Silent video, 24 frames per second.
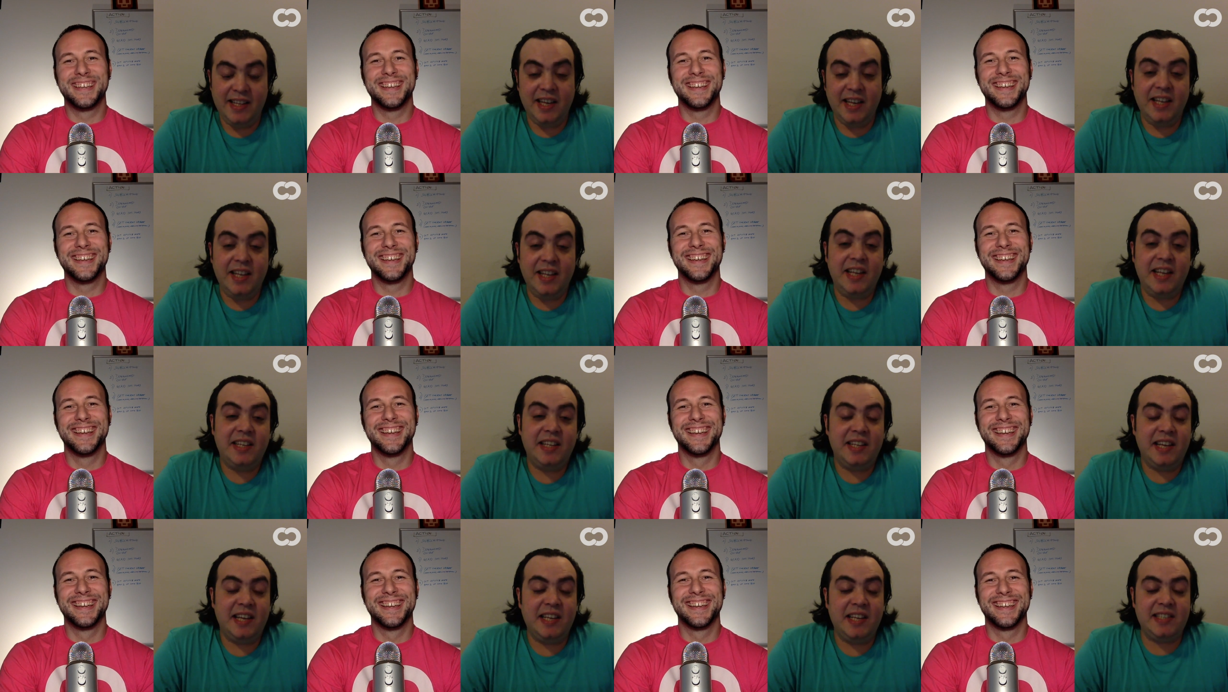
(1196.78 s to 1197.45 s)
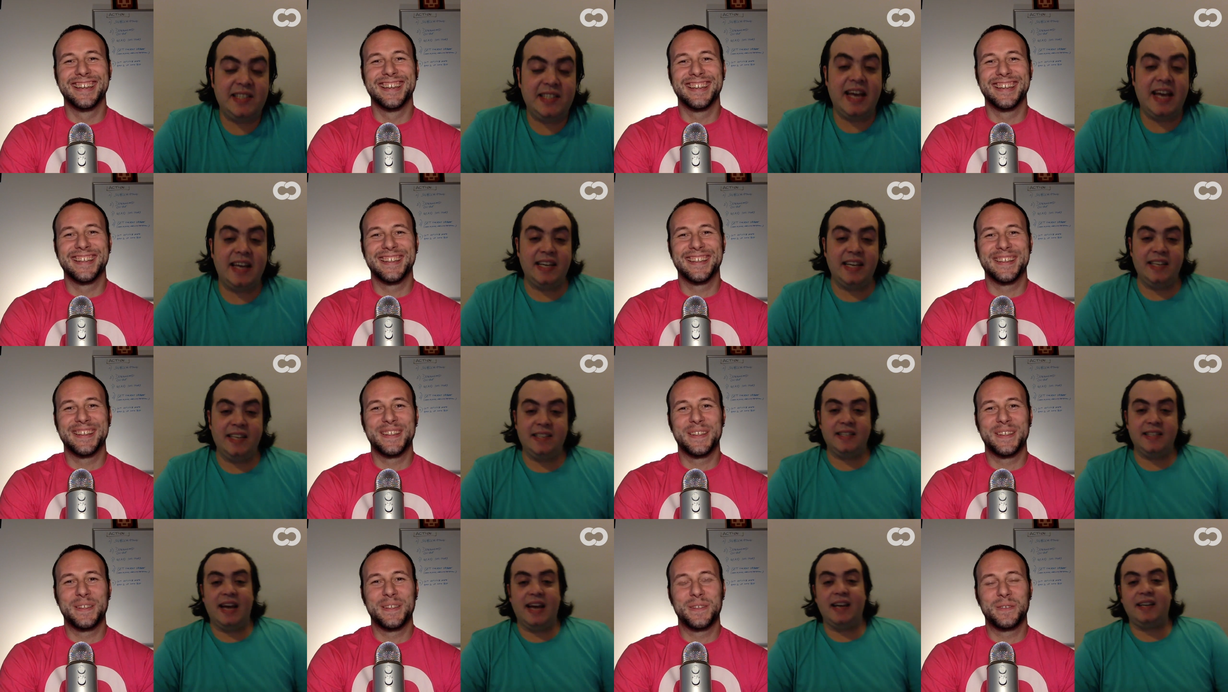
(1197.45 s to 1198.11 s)
Speaker 1: it, it, it's like
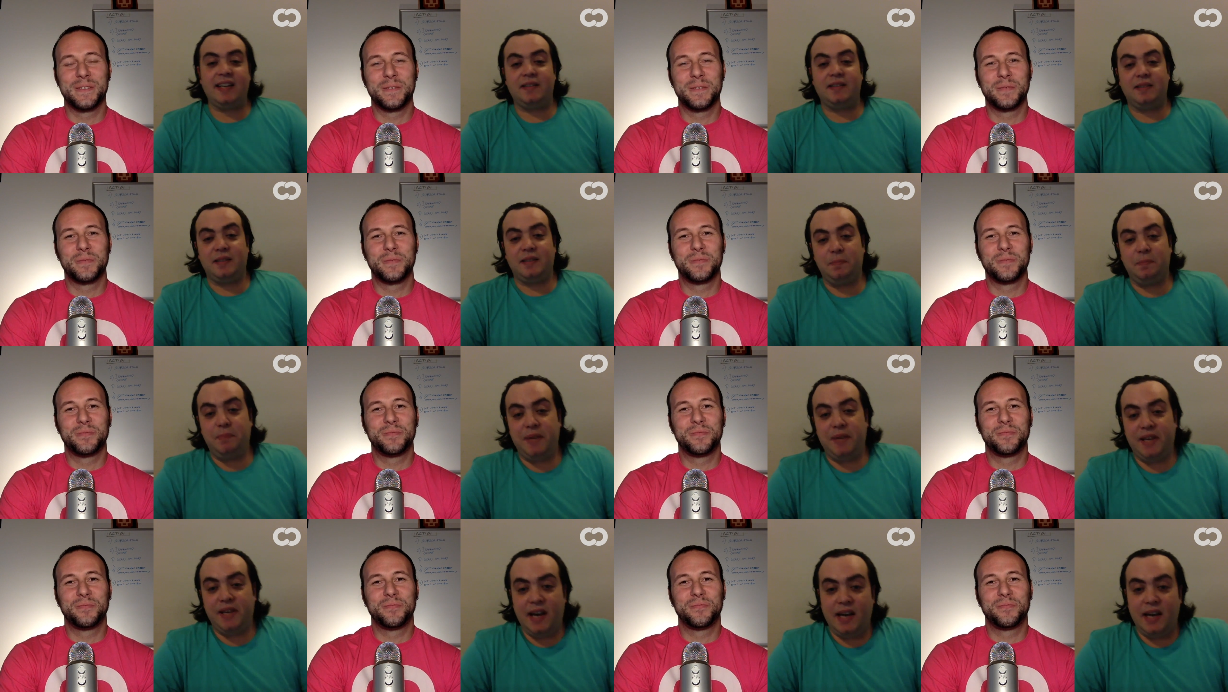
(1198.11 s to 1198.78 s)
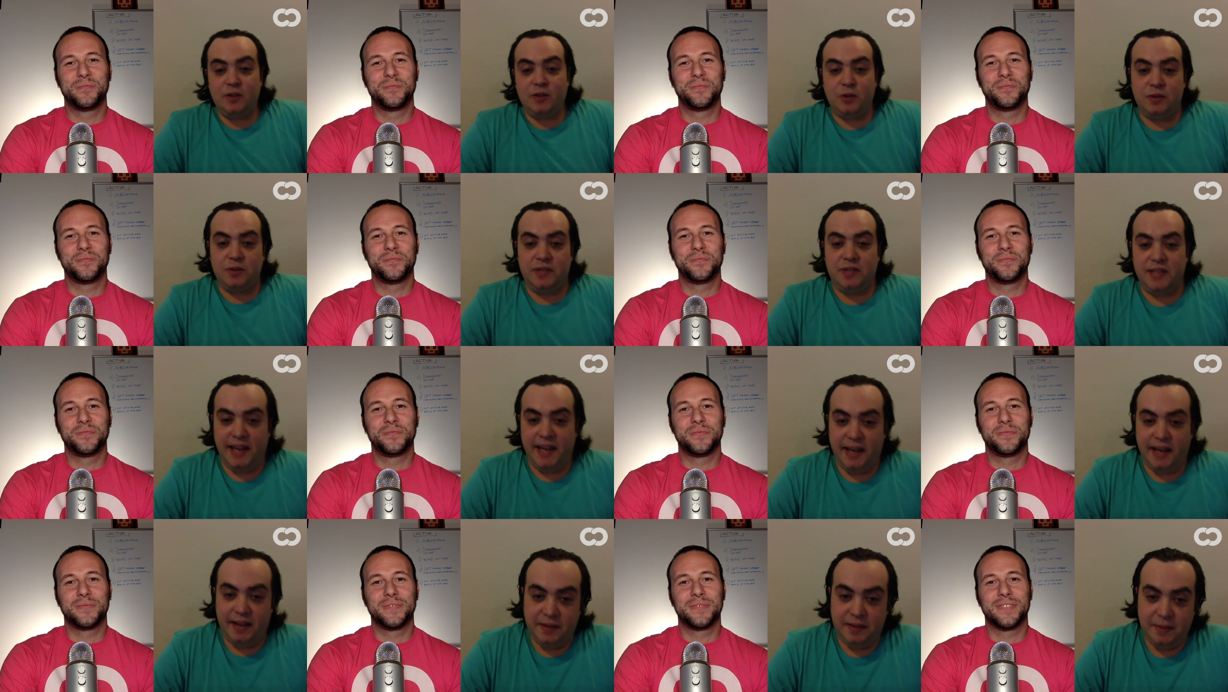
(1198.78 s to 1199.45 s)
it's like the Picasso
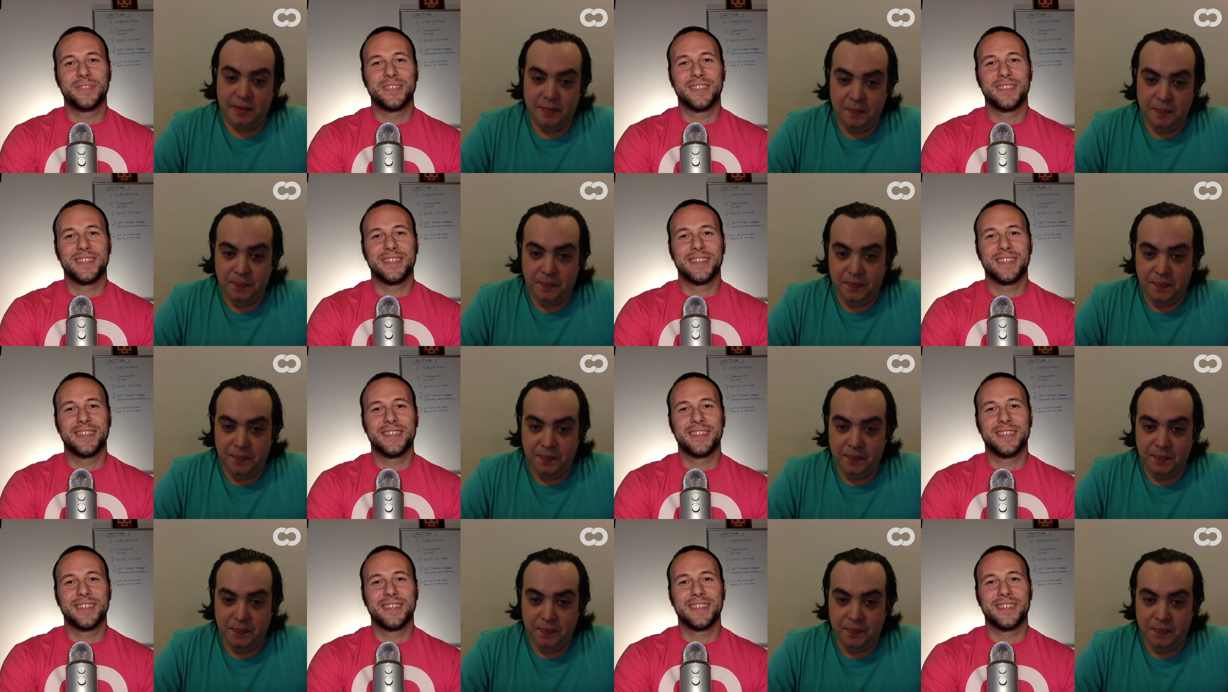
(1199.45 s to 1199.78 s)
tale.